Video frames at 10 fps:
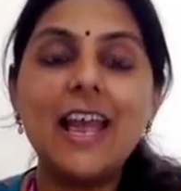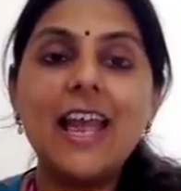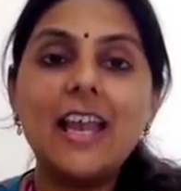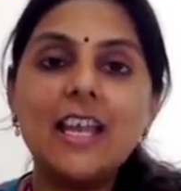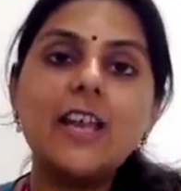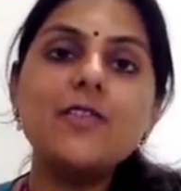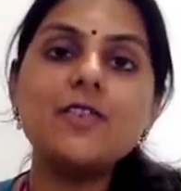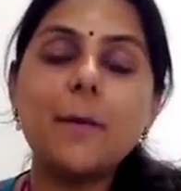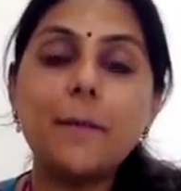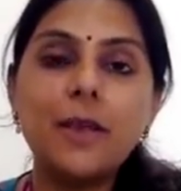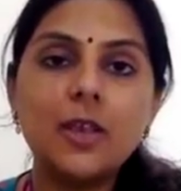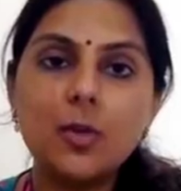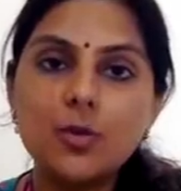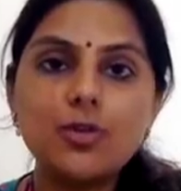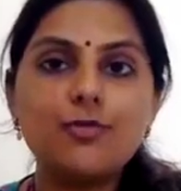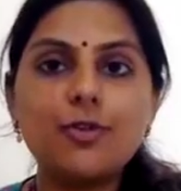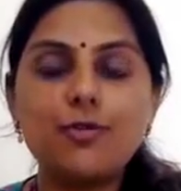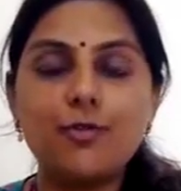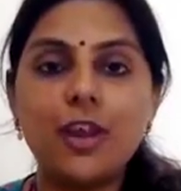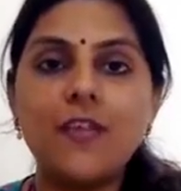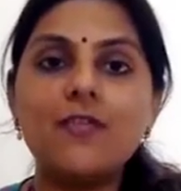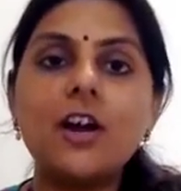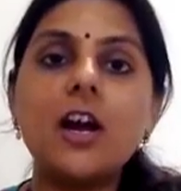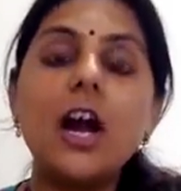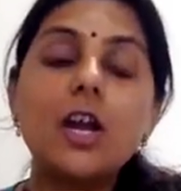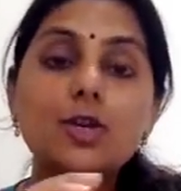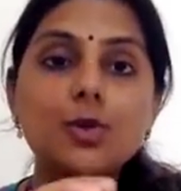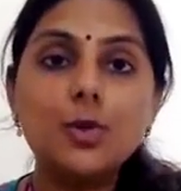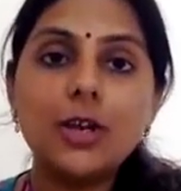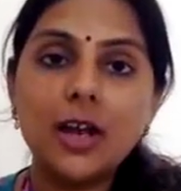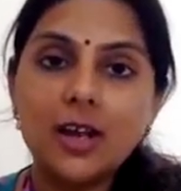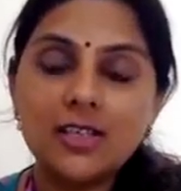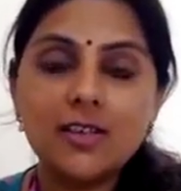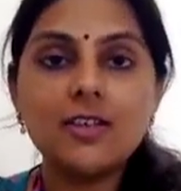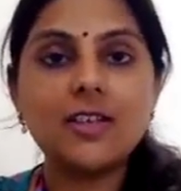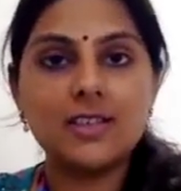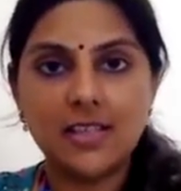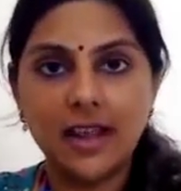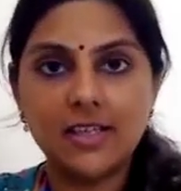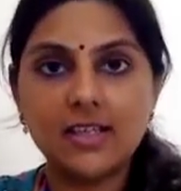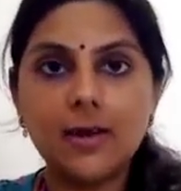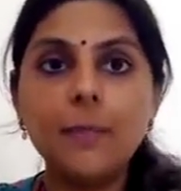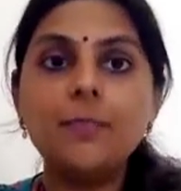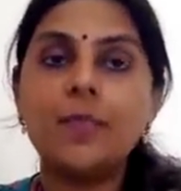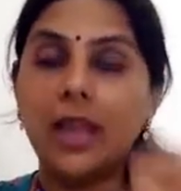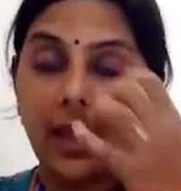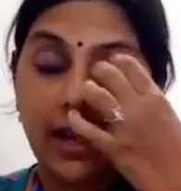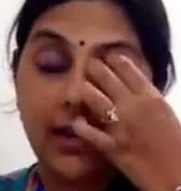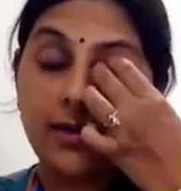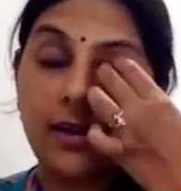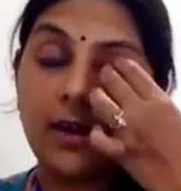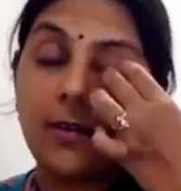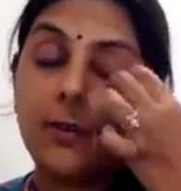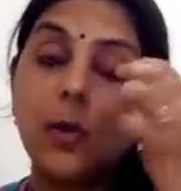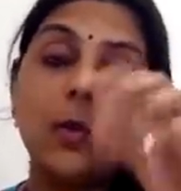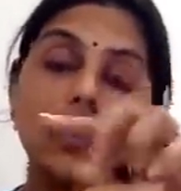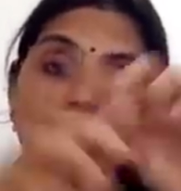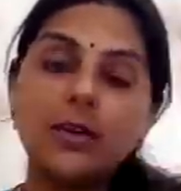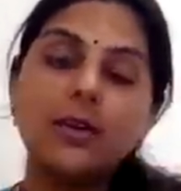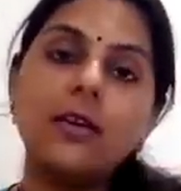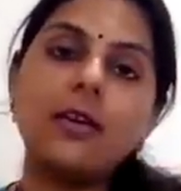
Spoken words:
it gives a beautiful framework to look at ourselves at the center and the whole career